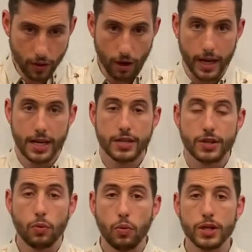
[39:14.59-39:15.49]
All right,
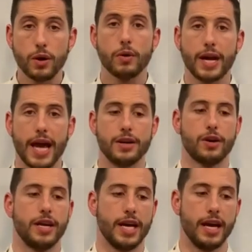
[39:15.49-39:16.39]
so what do I want to
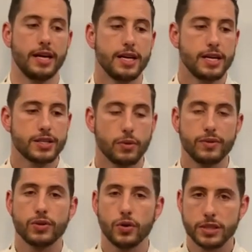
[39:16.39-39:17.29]
end on here? So
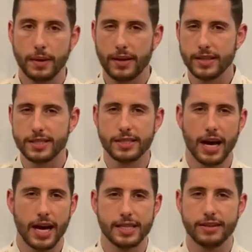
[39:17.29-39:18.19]
we talked about
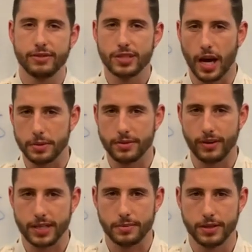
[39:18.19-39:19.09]
the uh, different types of
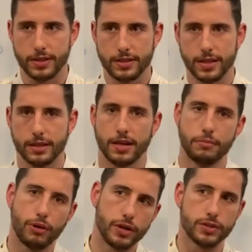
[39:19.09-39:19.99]
investments and
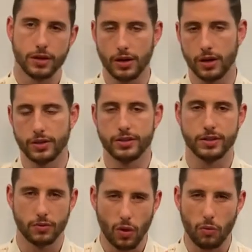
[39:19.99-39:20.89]
kind of pros and
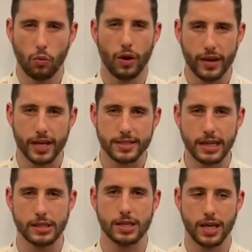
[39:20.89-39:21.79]
cons and, and what they
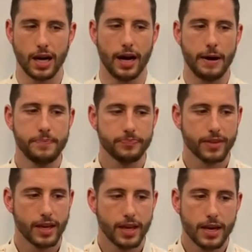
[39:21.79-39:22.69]
essentially are.
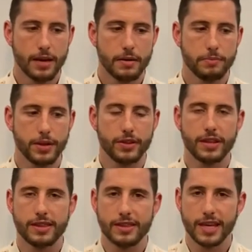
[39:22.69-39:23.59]
But
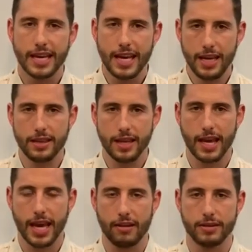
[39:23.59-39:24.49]
the, the key
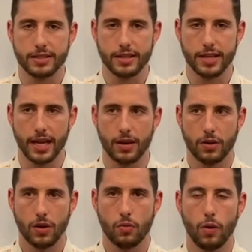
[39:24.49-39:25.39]
thing here is to
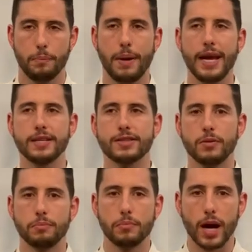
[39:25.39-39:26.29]
think, well,
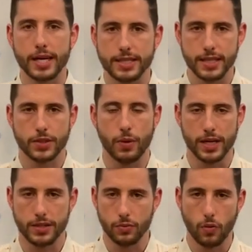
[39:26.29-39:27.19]
based on my
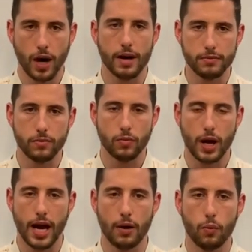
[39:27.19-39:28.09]
situation, what I'm,
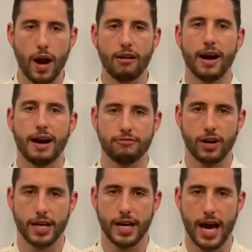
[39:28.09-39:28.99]
uh, where I
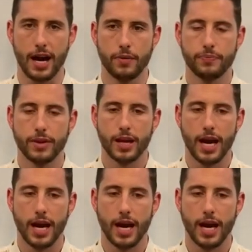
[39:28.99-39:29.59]
am right now,